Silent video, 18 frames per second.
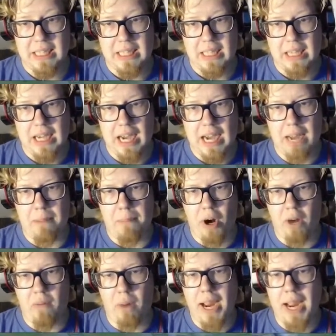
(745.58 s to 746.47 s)

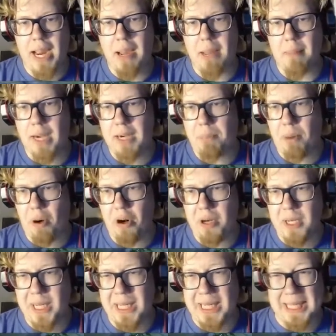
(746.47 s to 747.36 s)
Why am I
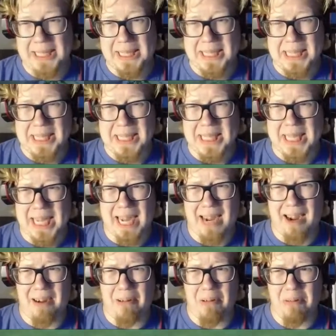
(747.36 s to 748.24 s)
burning like this?
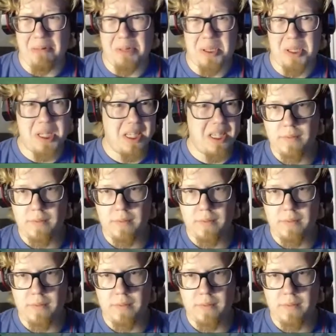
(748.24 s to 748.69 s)
Ouch!